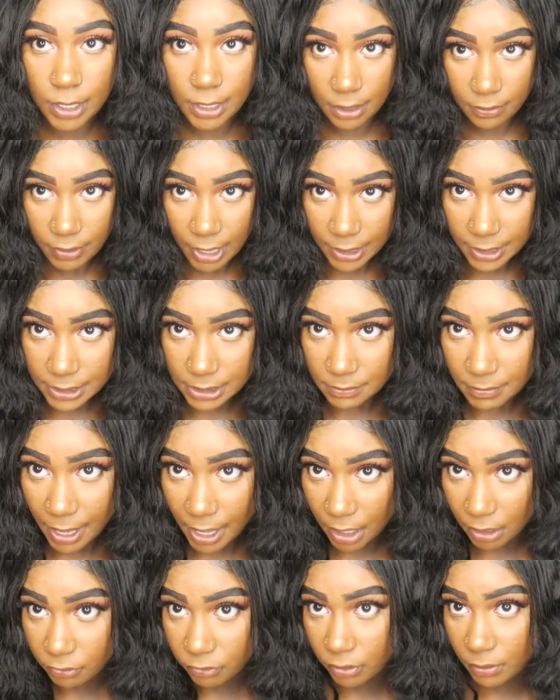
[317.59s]
And I've had this in my
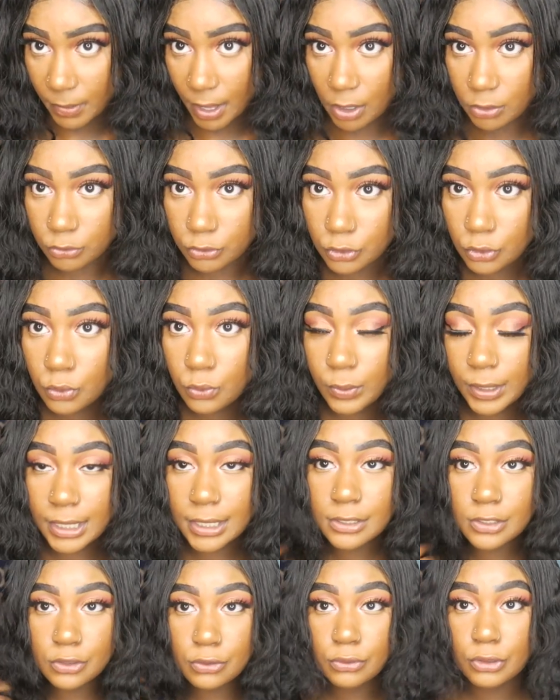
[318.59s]
hair for about 2
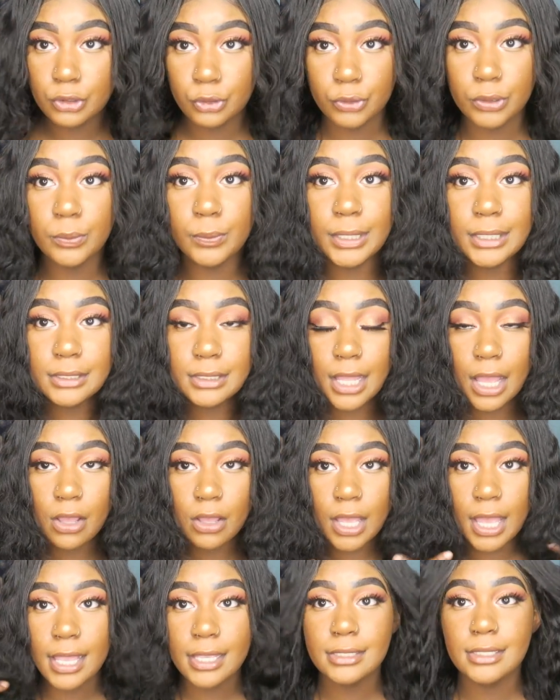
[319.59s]
weeks, 2 to 3 weeks
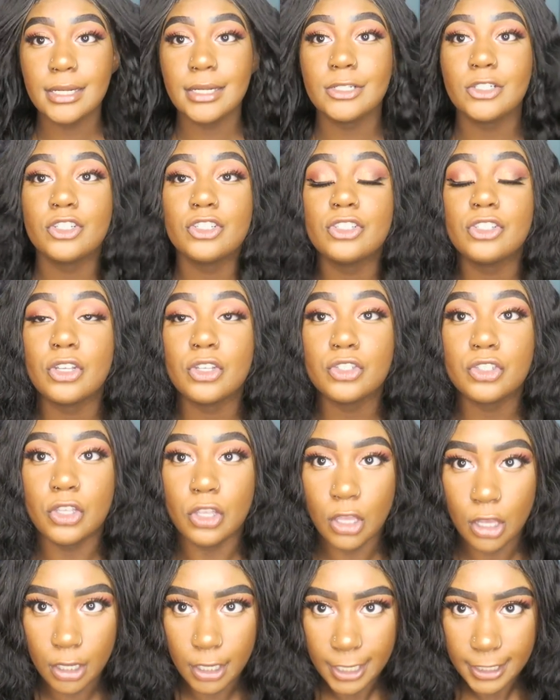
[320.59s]
now, guys, and it just looks
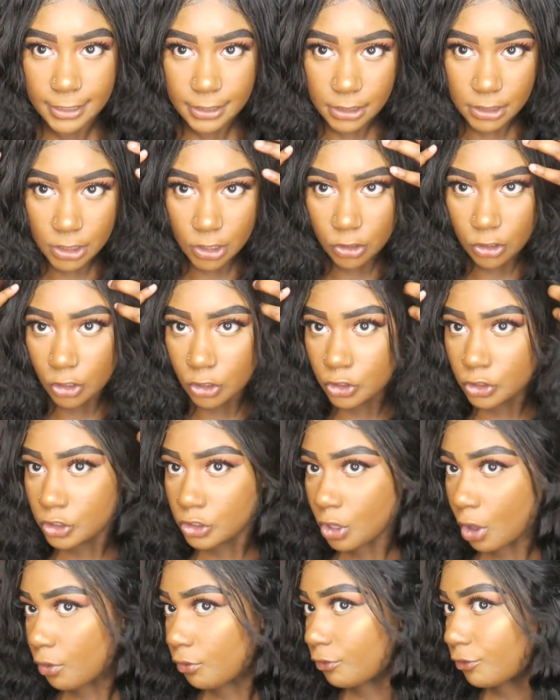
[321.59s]
good. It still looks
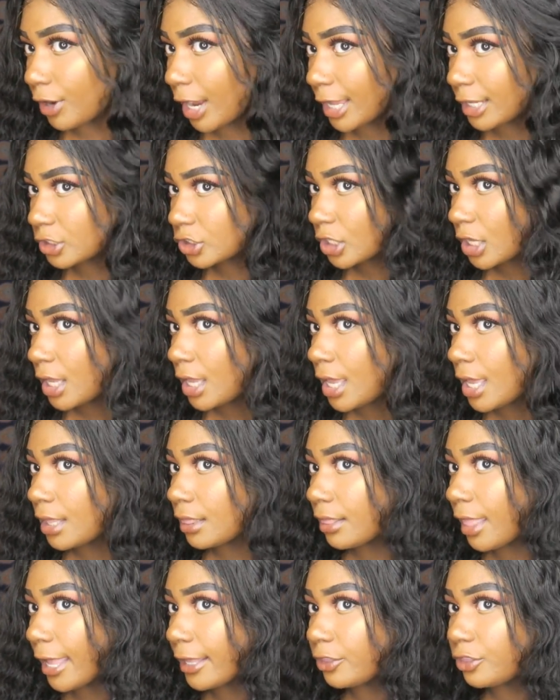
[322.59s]
so fresh.
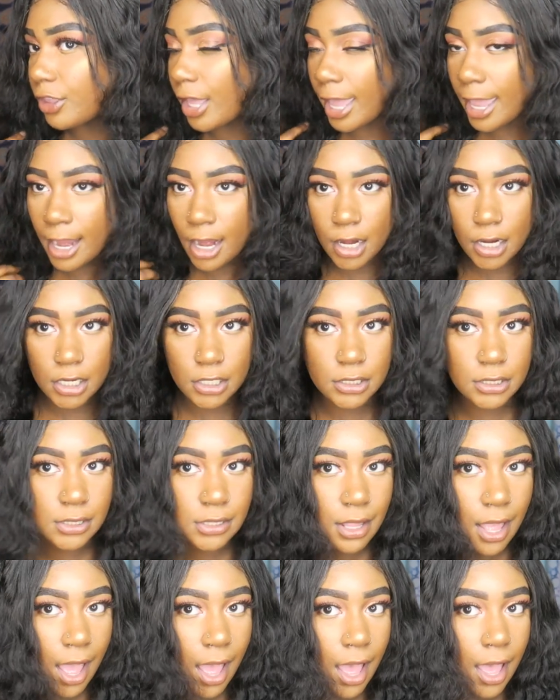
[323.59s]
Like, the hair is
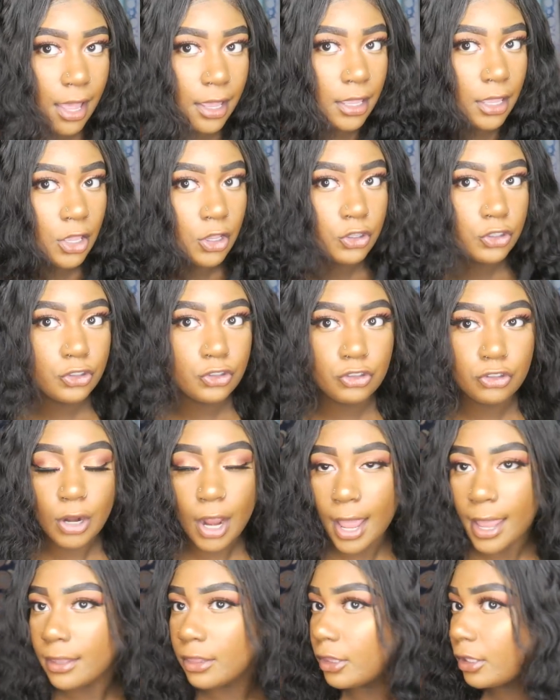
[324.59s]
not
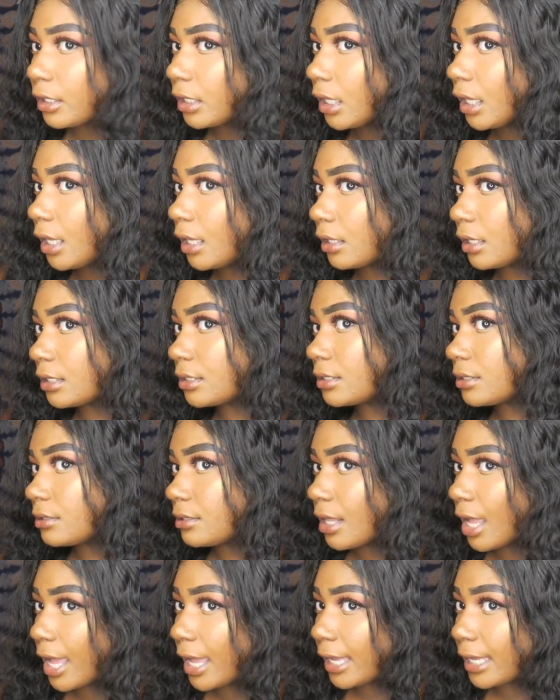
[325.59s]
dry looking. It's
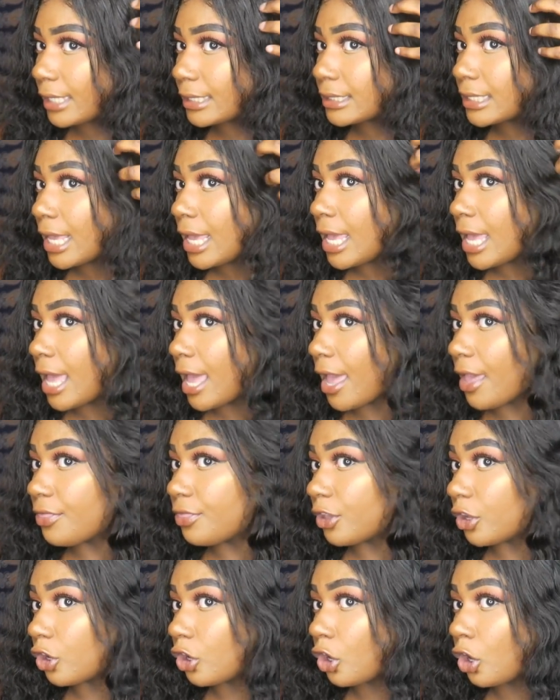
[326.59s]
nice.
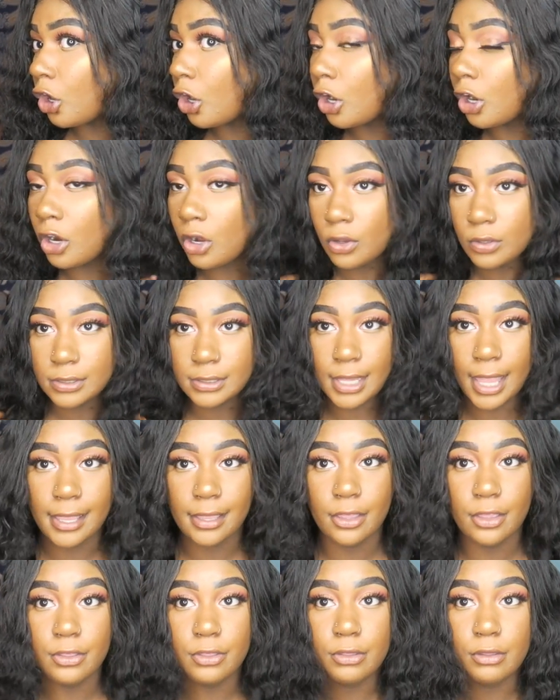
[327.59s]
And the curls,
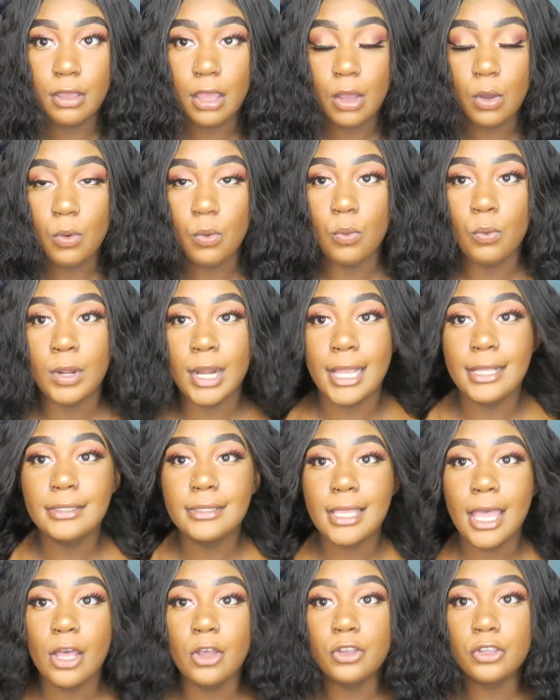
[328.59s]
like, when I
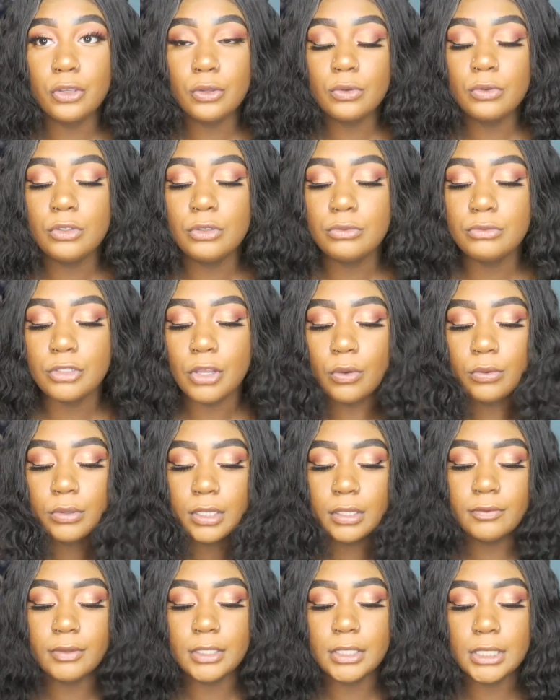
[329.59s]
tell you, you
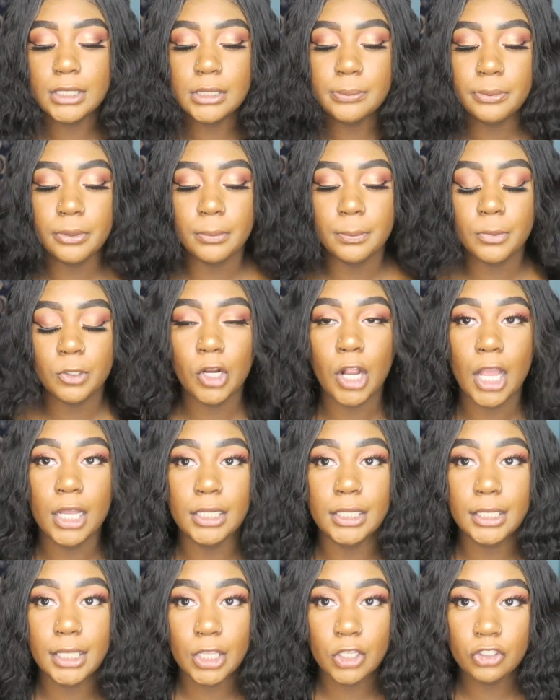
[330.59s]
don't even need to put
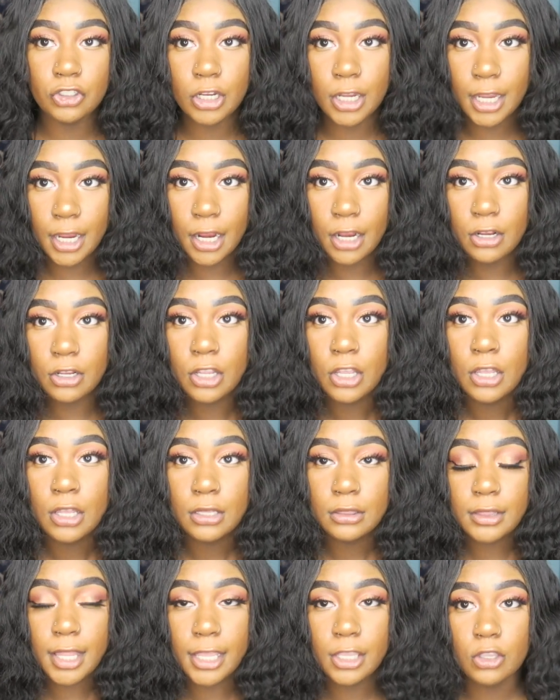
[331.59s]
product in your hair.
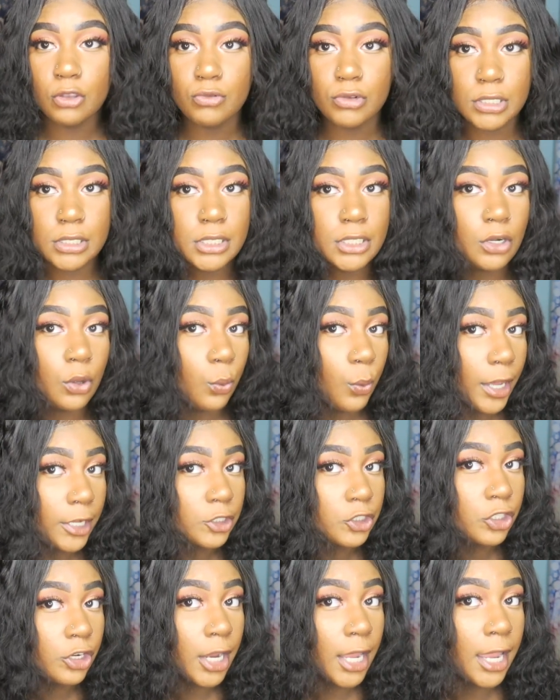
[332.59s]
Like, you just need to
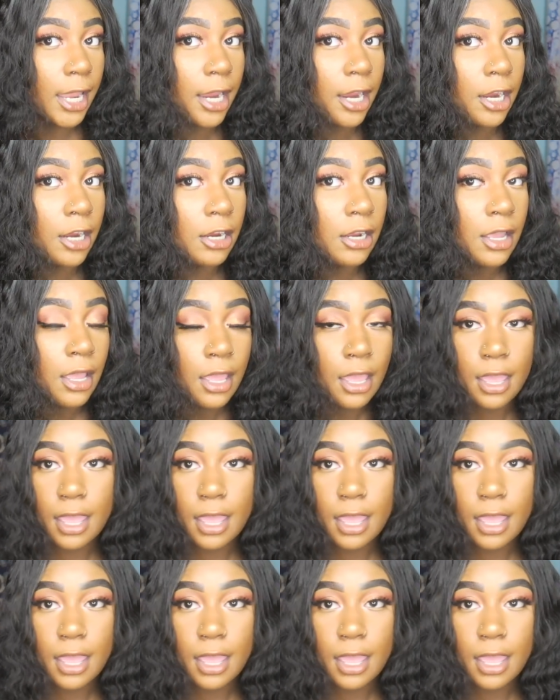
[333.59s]
wet your hair.